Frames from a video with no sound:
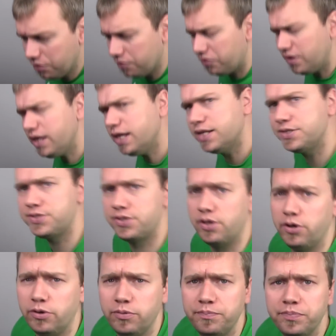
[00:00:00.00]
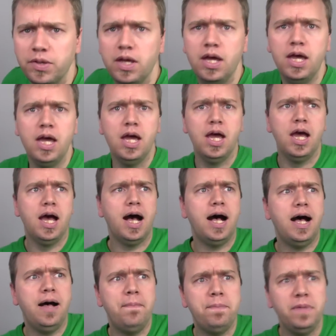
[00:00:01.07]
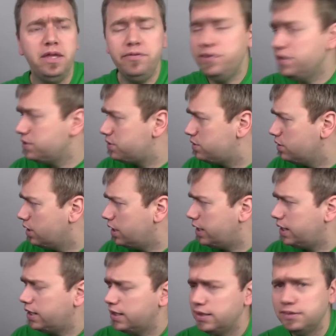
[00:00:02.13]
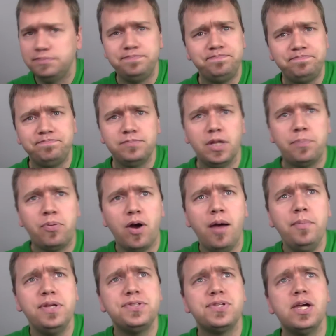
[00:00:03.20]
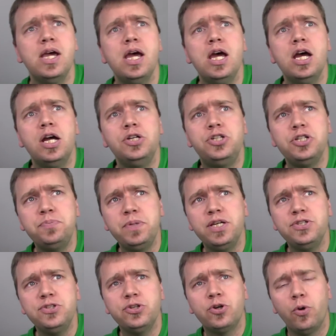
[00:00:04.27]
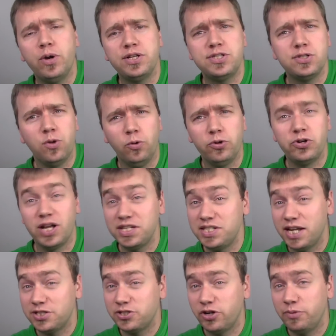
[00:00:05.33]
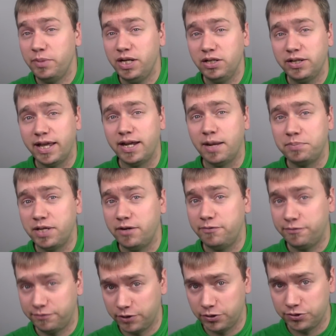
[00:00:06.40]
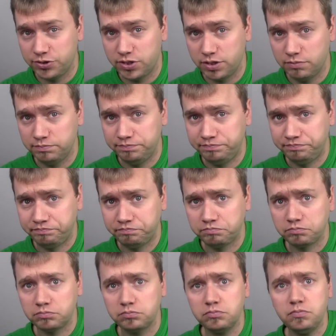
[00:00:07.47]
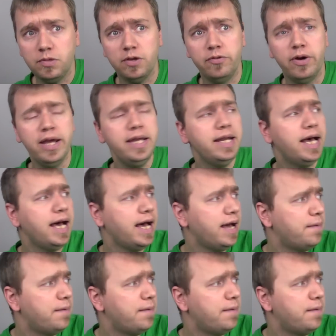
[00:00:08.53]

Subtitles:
The thing is, though, even the problem is, just because your codex is older doesn't necessarily mean it'll get an update first, right?